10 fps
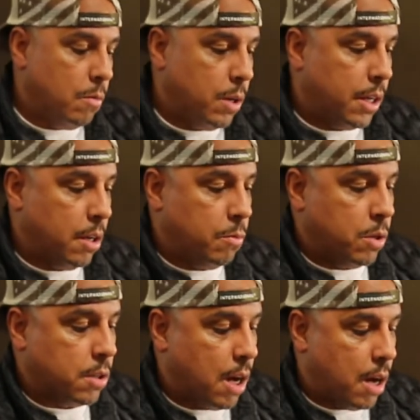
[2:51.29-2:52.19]
would give
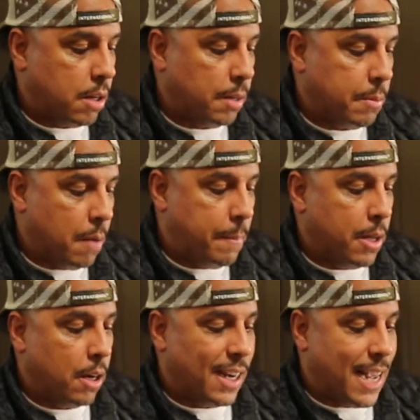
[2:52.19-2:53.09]
what's called a
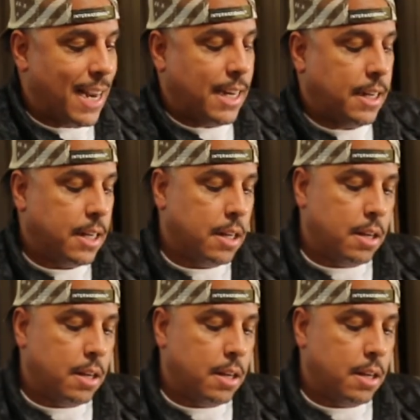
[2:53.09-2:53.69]
bill of lading.